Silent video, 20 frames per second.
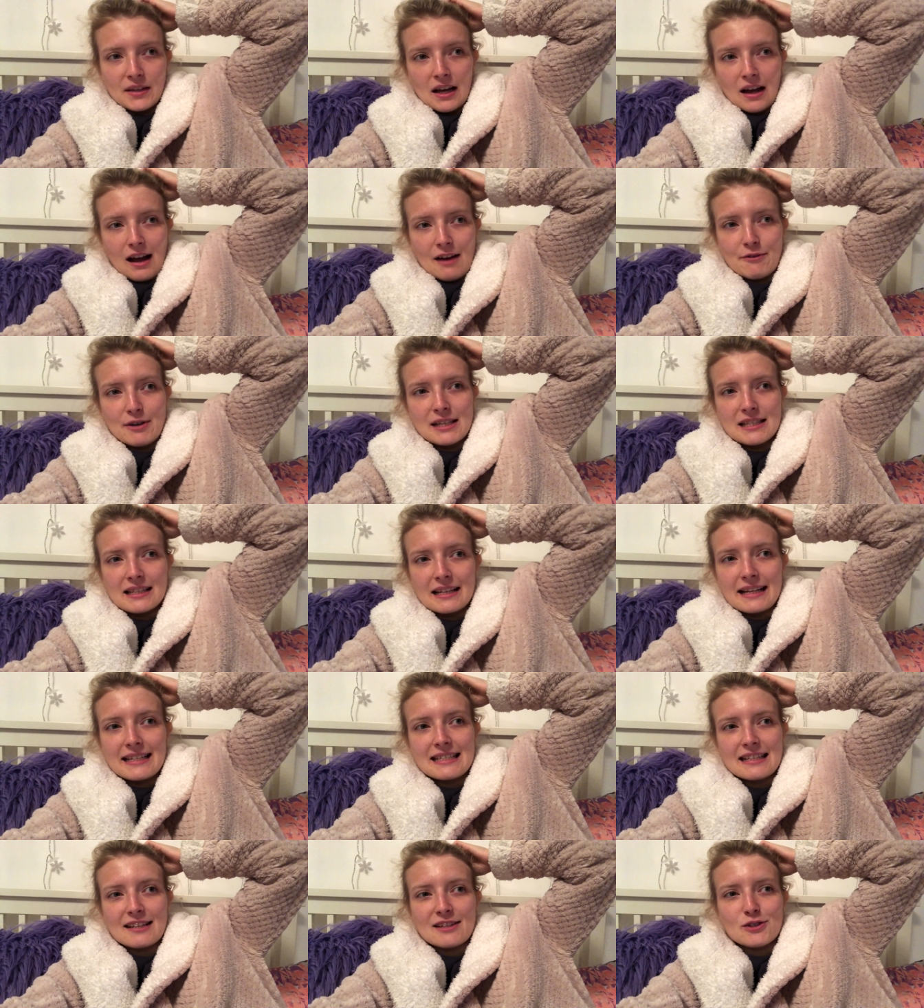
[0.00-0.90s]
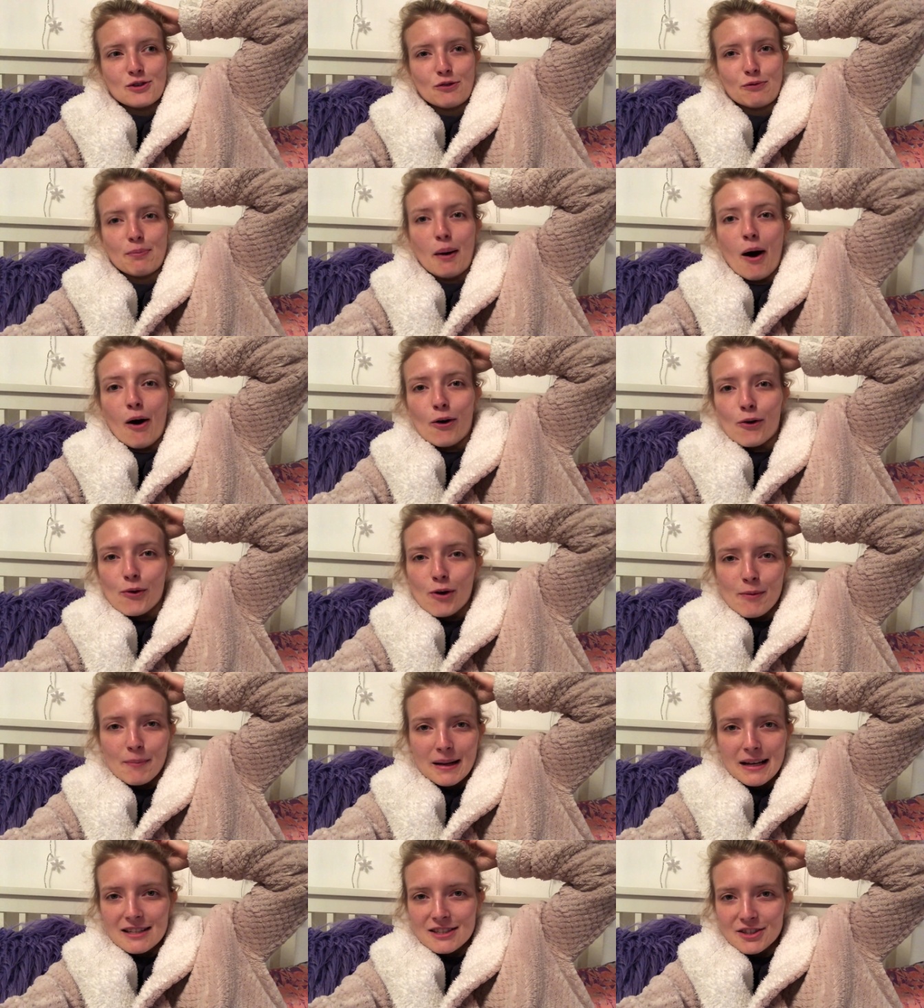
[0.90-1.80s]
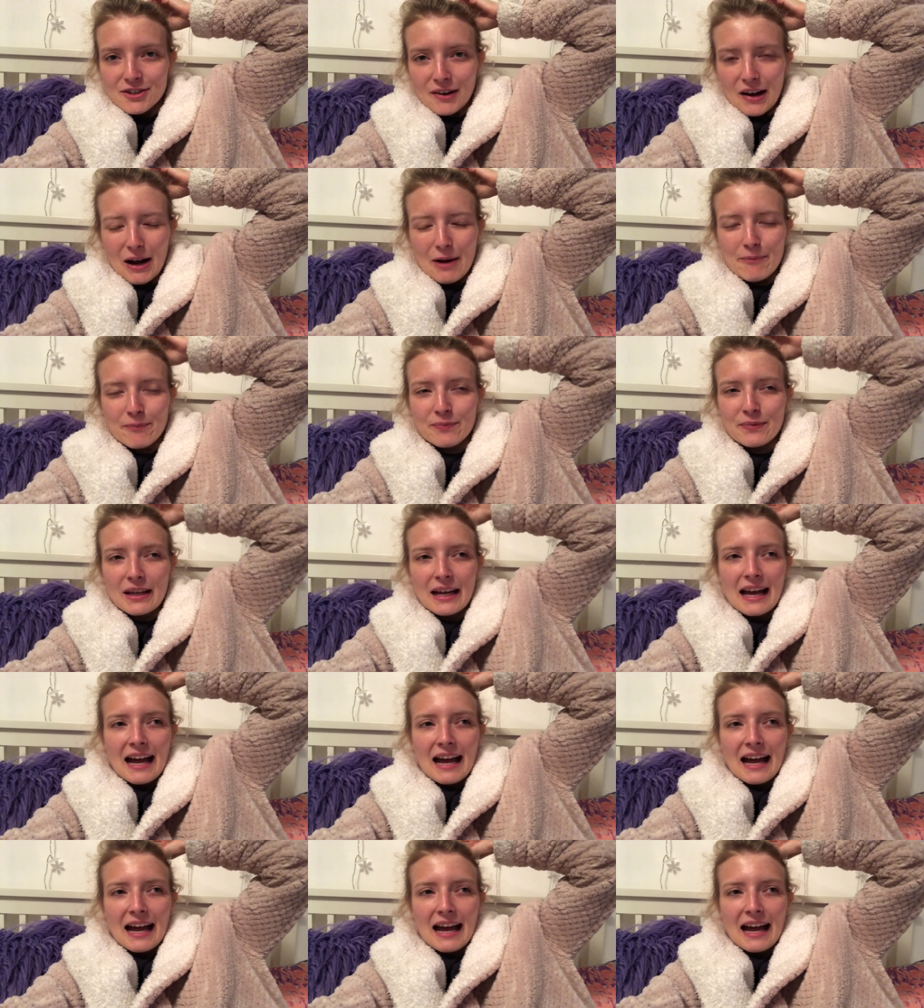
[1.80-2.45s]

I recently did a sort of poll on my Instagram